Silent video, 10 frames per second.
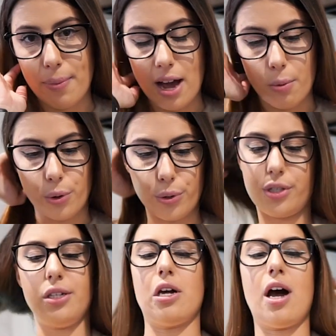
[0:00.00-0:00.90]
the power hook
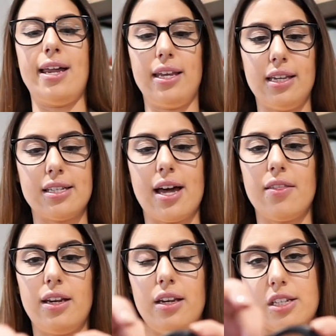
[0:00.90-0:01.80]
design is
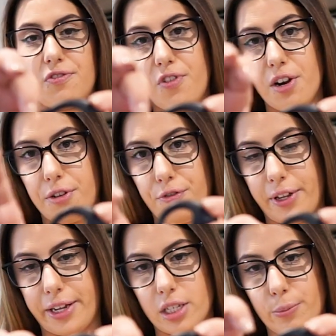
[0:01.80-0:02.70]
that it is very
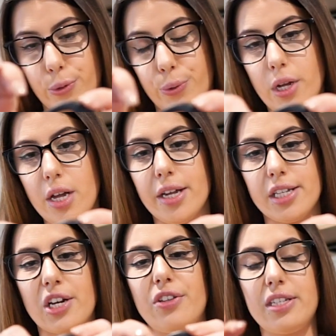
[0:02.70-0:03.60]
flexible.
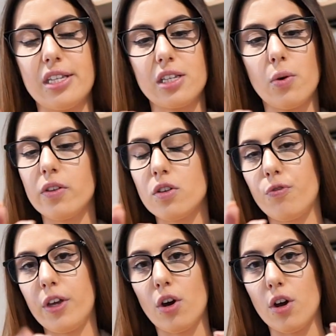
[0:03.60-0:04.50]
So this is going to
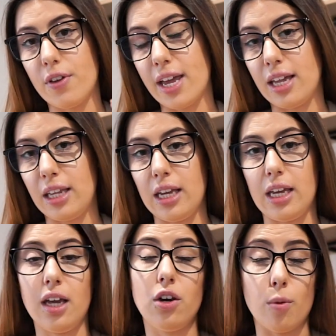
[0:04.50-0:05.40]
fit over any
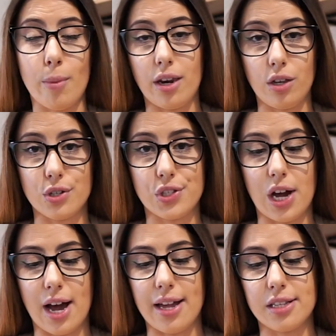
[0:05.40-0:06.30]
ear, no matter your
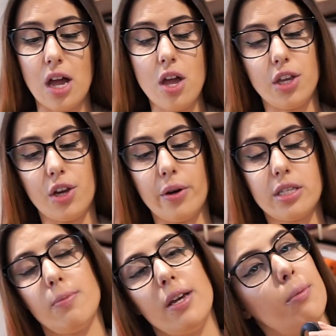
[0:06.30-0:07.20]
size. You're going
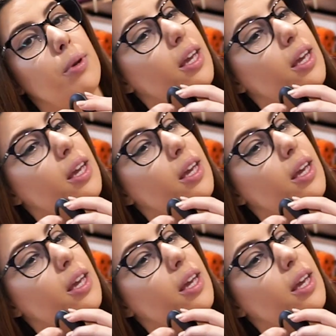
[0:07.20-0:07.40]
to be able to